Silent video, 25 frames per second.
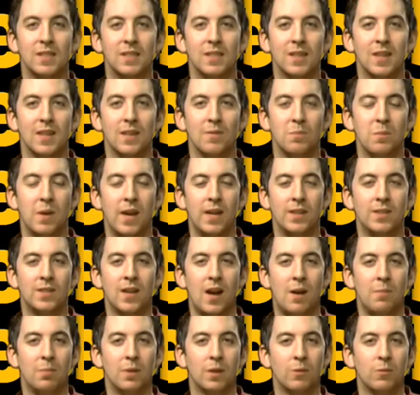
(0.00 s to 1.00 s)
kind of main
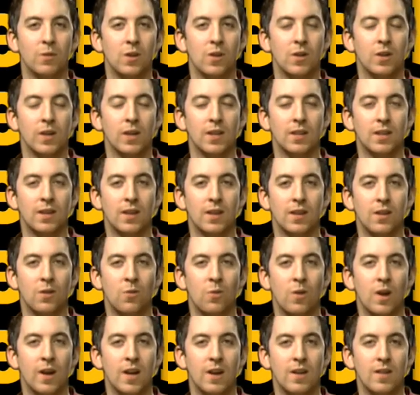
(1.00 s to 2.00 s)
topic, we're looking at the kind of
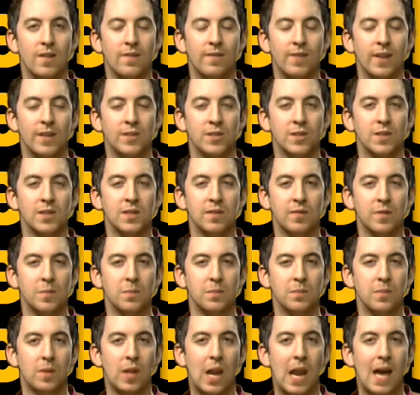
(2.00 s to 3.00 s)
quirkier inventions
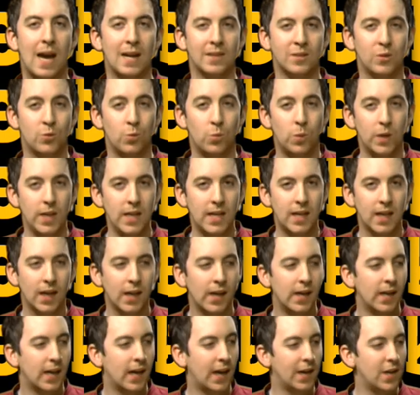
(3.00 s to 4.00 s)
from the last week,
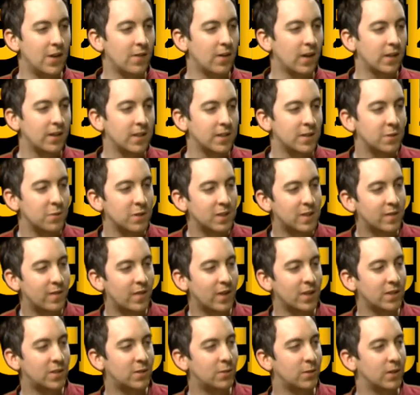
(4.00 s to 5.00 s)
and you've got this week's
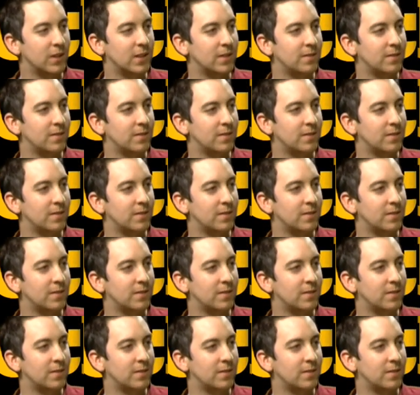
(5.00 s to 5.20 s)
first one.